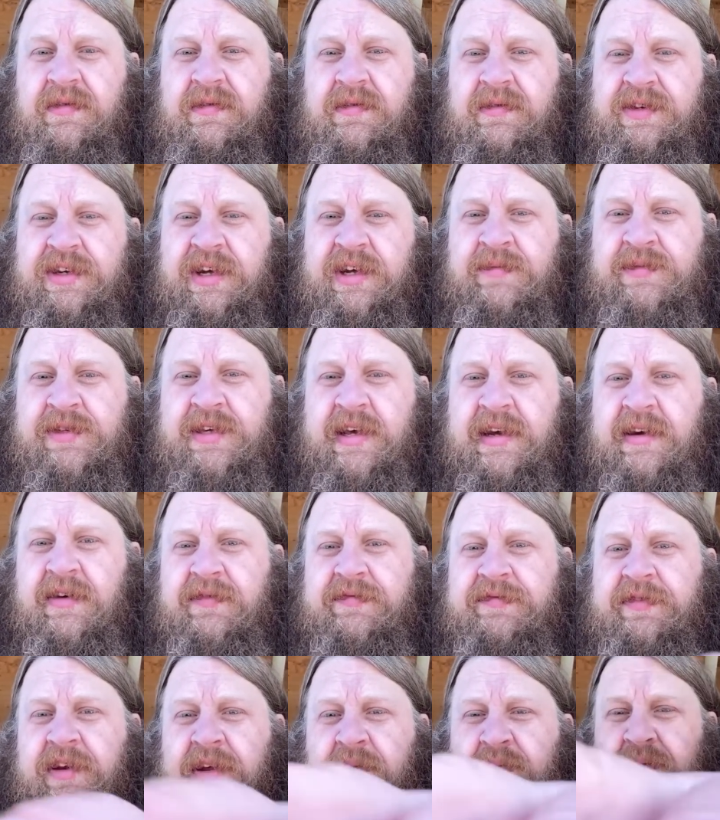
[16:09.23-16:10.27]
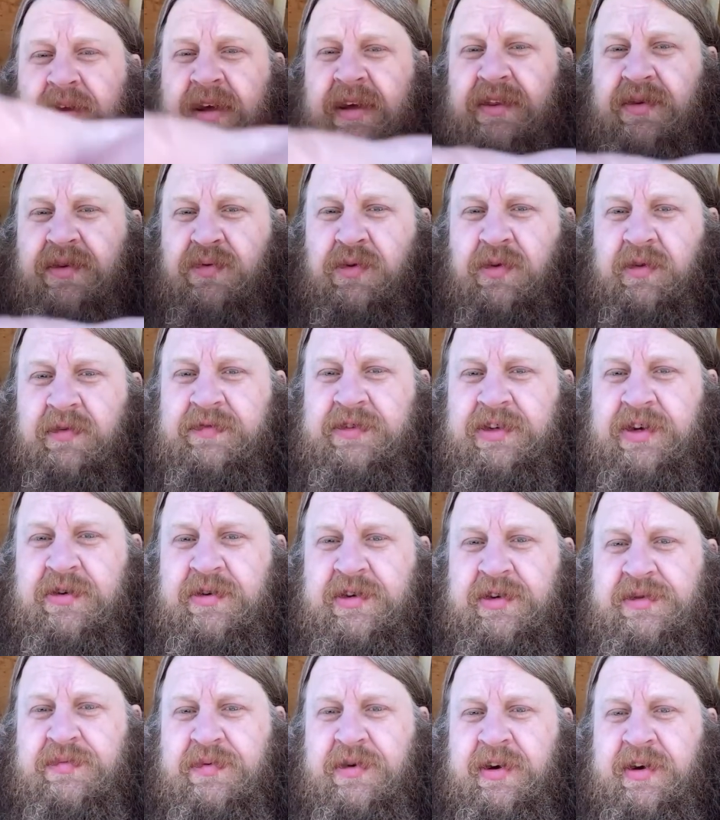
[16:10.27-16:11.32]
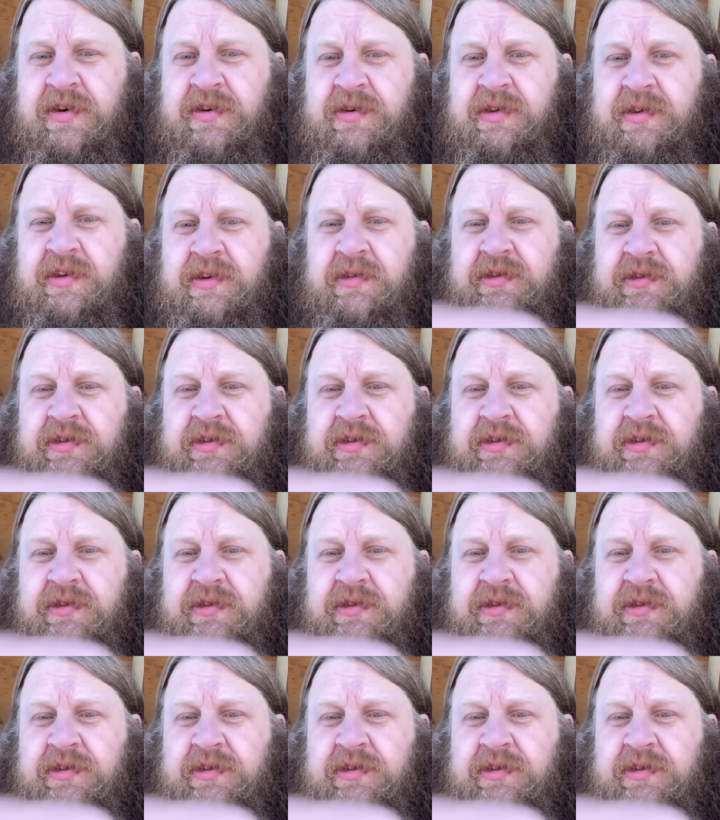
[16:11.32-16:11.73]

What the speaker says: James Gandolfini played the role of Tony Soprano a little